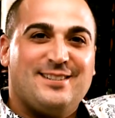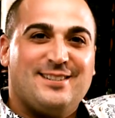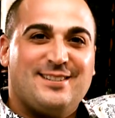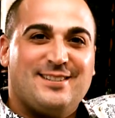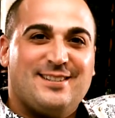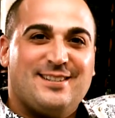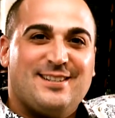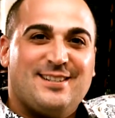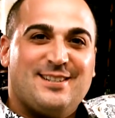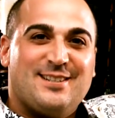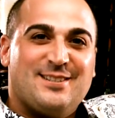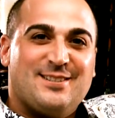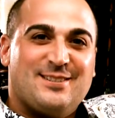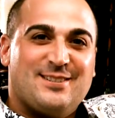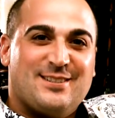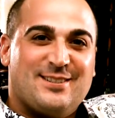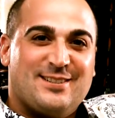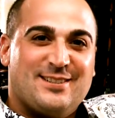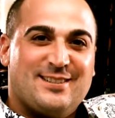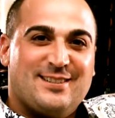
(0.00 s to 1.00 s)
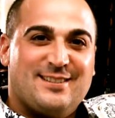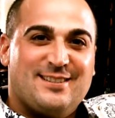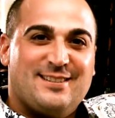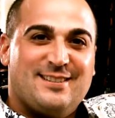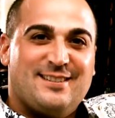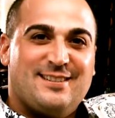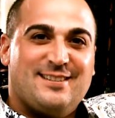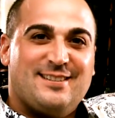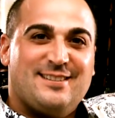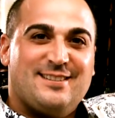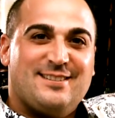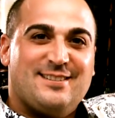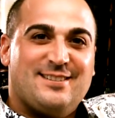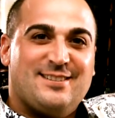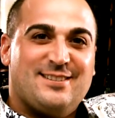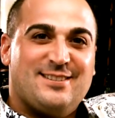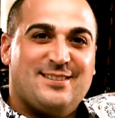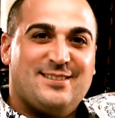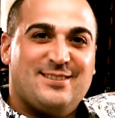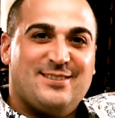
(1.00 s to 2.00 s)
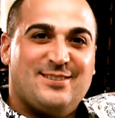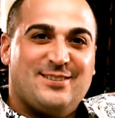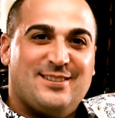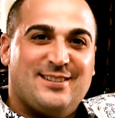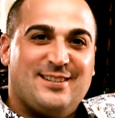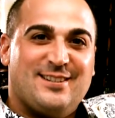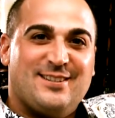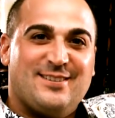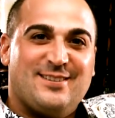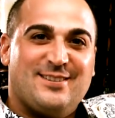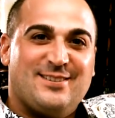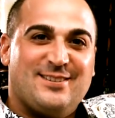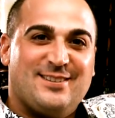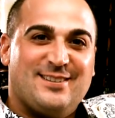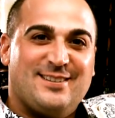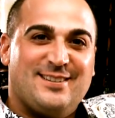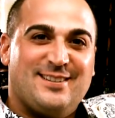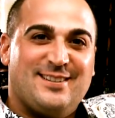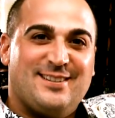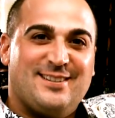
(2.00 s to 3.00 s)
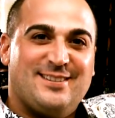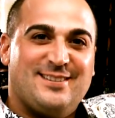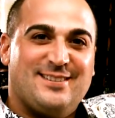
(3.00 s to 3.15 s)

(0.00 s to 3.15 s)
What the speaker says: (not speaking)